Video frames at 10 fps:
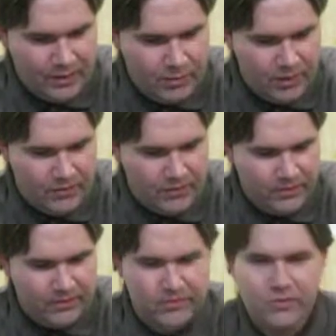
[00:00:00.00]
I want
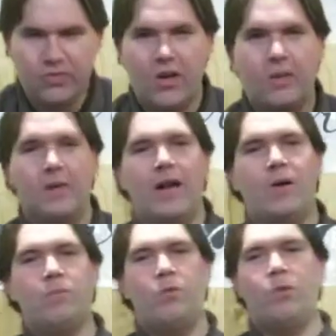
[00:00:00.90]
to talk about
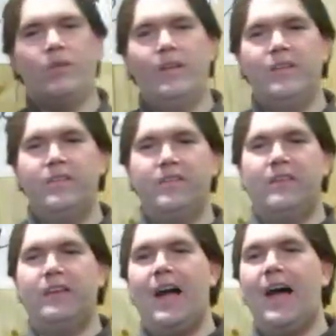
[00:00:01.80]
how important that is
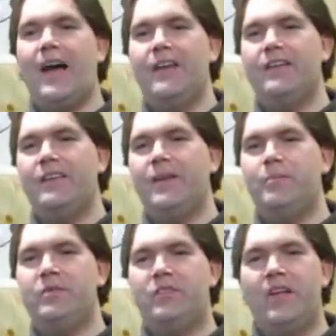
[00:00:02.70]
that God
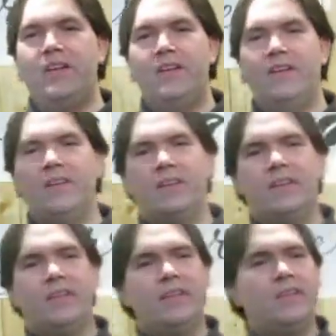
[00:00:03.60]
keeps sending
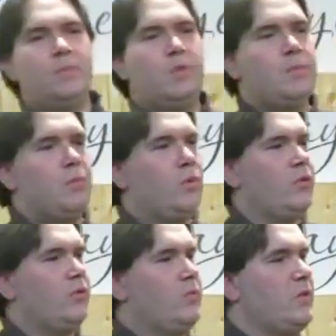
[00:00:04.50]
people
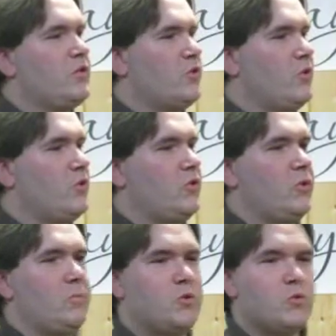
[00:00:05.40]
to minister
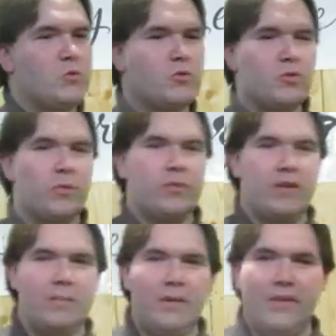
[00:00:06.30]
to miserable screw ups
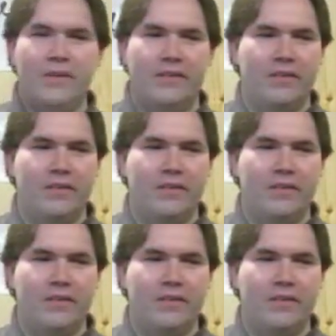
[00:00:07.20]
like me.